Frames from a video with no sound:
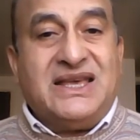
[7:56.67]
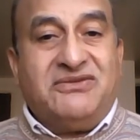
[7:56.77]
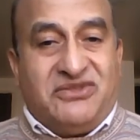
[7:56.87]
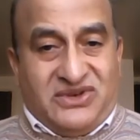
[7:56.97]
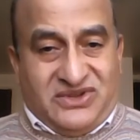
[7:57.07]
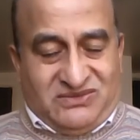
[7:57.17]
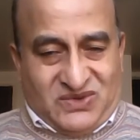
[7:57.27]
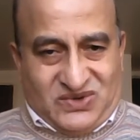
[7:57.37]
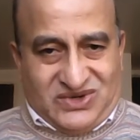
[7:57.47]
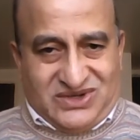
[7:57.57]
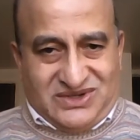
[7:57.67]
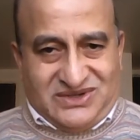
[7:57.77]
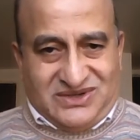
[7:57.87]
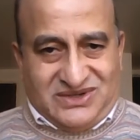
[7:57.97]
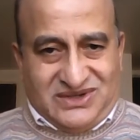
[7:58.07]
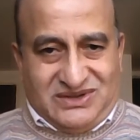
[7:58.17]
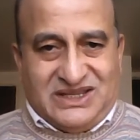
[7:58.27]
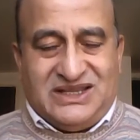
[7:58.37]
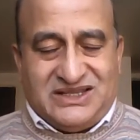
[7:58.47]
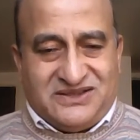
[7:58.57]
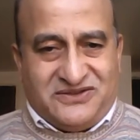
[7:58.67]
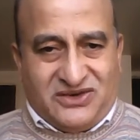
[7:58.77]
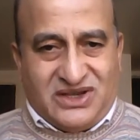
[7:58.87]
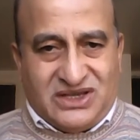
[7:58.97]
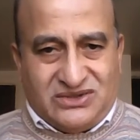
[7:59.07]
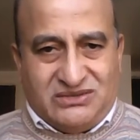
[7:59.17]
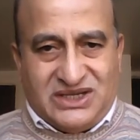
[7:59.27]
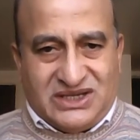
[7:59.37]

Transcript: Furthermore, and this is for economic